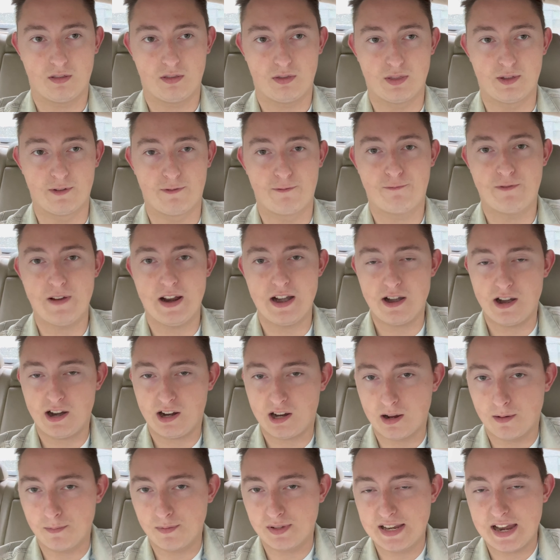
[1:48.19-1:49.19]
the fender
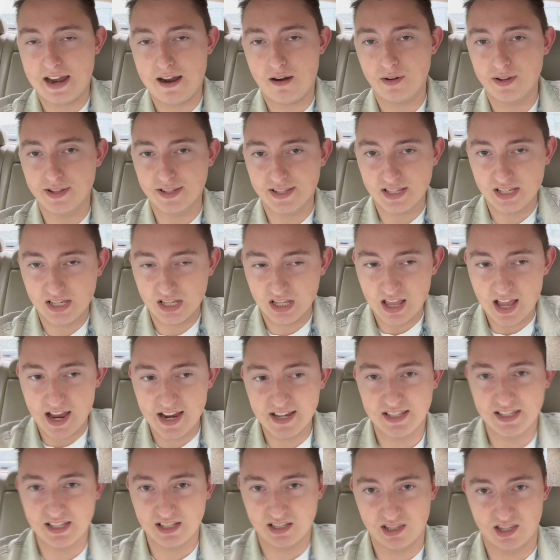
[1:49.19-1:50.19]
comes down and
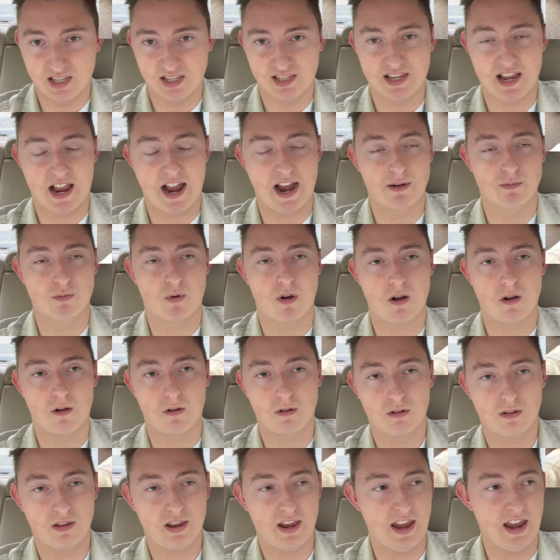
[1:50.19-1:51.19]
slices the
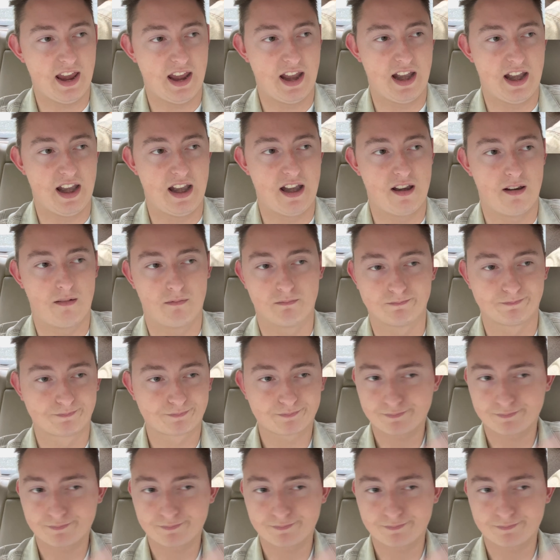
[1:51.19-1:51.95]
sidewall, and